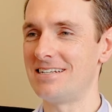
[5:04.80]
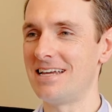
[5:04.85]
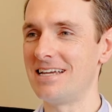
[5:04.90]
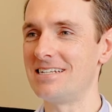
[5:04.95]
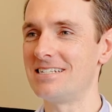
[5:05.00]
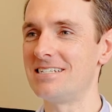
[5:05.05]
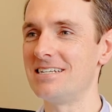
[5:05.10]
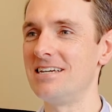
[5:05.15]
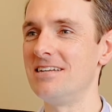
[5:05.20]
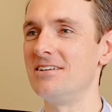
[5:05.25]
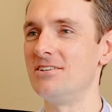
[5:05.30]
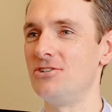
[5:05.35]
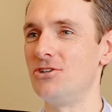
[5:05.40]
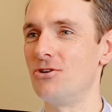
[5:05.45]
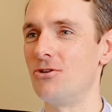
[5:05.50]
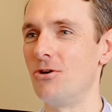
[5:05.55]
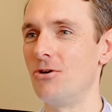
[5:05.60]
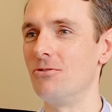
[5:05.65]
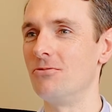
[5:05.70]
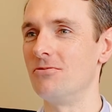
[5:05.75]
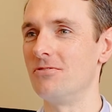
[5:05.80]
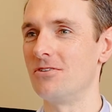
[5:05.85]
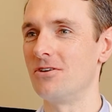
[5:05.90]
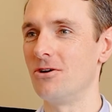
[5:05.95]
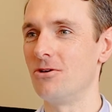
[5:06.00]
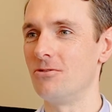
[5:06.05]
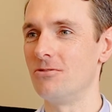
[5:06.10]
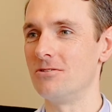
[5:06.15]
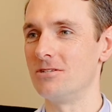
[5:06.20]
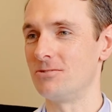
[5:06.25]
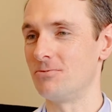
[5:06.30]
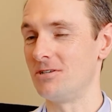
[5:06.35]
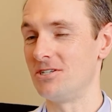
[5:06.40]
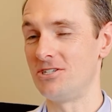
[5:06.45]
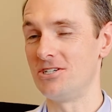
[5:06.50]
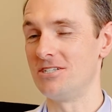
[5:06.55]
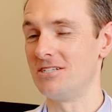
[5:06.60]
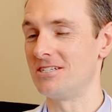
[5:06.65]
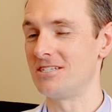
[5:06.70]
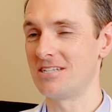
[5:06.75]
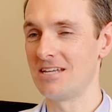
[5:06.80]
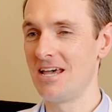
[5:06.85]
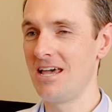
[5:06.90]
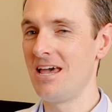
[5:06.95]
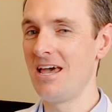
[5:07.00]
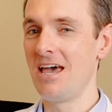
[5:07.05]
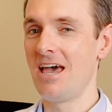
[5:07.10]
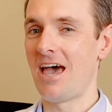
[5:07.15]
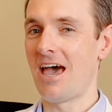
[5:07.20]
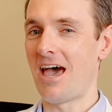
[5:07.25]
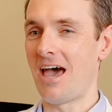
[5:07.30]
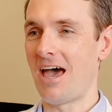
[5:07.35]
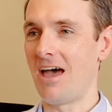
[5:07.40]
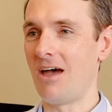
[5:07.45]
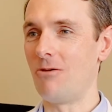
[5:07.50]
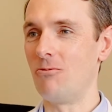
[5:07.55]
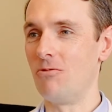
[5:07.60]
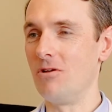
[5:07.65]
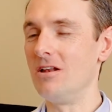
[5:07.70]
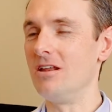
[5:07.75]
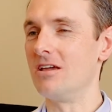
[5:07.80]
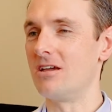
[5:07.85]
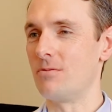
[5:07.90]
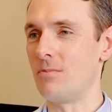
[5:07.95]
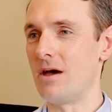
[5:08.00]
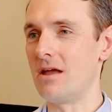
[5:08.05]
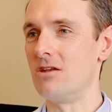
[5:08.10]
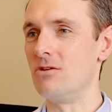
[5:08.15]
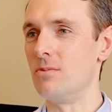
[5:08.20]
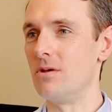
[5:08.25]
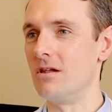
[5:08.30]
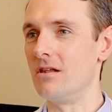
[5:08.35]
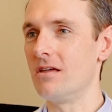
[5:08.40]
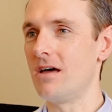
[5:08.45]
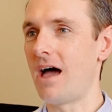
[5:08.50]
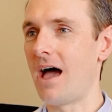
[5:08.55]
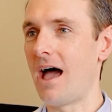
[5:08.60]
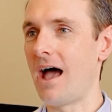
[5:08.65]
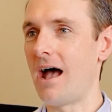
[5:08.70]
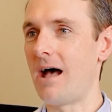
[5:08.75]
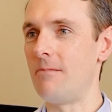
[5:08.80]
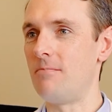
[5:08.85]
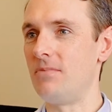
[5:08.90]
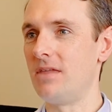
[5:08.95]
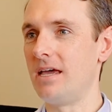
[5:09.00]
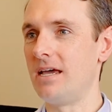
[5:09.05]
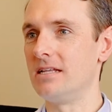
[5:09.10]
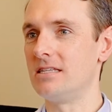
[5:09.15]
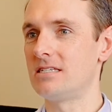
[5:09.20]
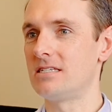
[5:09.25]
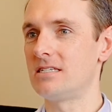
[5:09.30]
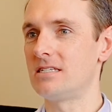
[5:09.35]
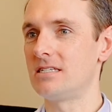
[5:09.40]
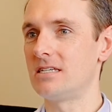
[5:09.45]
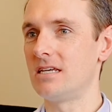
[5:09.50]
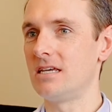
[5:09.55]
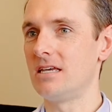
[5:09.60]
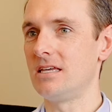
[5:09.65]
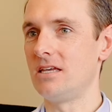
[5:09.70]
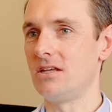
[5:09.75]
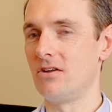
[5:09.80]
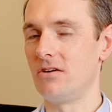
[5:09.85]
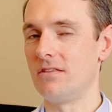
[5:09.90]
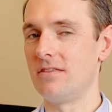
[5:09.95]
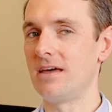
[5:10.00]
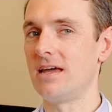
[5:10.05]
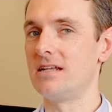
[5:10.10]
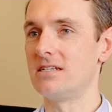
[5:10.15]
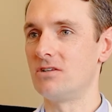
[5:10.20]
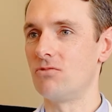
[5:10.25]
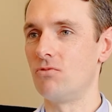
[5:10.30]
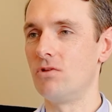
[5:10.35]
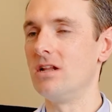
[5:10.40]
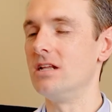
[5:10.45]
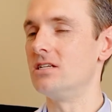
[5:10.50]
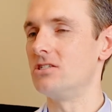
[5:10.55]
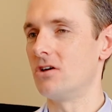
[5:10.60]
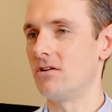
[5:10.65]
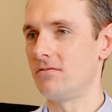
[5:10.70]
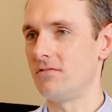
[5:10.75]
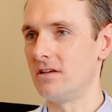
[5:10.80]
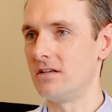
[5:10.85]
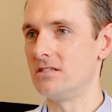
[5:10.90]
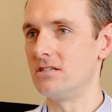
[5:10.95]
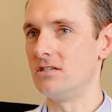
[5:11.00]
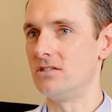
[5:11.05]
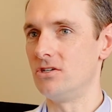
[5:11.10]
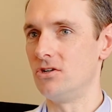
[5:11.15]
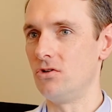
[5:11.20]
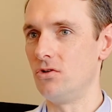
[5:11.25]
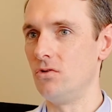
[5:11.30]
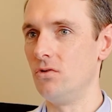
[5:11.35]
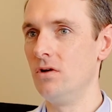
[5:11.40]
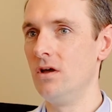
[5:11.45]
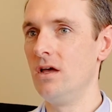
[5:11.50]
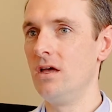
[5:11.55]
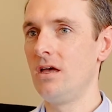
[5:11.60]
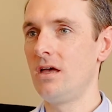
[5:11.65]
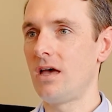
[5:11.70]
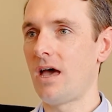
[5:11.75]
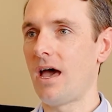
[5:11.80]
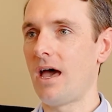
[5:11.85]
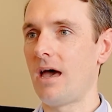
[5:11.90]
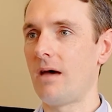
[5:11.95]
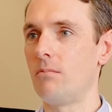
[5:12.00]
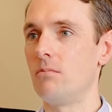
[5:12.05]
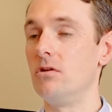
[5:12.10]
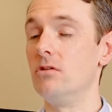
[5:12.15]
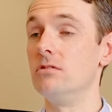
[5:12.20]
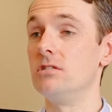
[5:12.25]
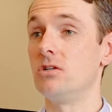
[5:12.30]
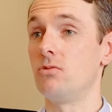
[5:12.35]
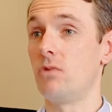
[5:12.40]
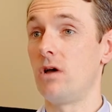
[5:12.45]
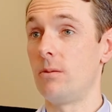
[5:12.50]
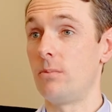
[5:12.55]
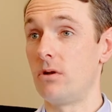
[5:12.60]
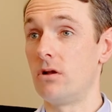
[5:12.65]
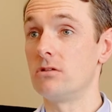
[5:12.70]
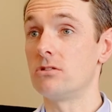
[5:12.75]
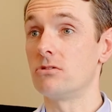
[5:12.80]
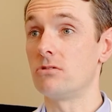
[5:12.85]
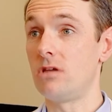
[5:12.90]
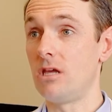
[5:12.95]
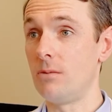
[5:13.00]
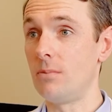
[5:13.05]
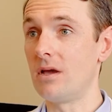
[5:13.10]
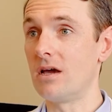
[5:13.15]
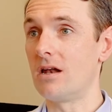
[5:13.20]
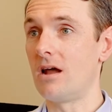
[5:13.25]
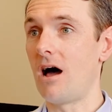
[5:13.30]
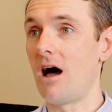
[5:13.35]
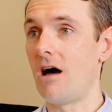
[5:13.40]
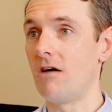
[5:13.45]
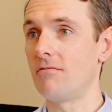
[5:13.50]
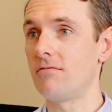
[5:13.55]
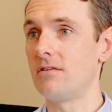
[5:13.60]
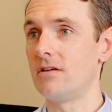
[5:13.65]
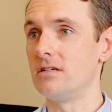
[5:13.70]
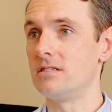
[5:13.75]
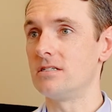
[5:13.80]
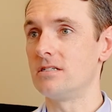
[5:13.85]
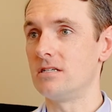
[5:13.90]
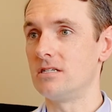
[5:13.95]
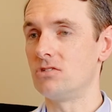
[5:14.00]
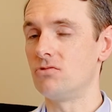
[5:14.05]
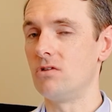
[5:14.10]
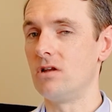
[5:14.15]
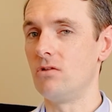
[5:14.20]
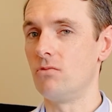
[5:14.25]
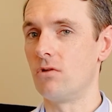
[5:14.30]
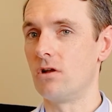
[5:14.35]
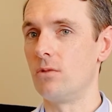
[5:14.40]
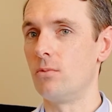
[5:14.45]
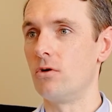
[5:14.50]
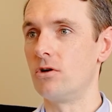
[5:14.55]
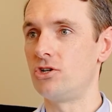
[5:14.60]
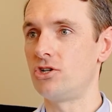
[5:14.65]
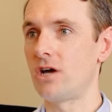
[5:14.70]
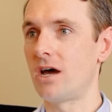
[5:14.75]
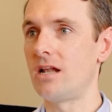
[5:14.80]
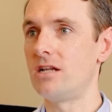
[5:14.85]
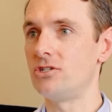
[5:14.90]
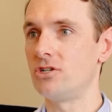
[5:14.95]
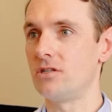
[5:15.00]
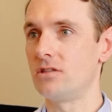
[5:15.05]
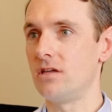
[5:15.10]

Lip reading: exceeded your own goals, which is really commendable. That is a really tough thing to do. Losing weight, but also keeping it off is really one of the more challenging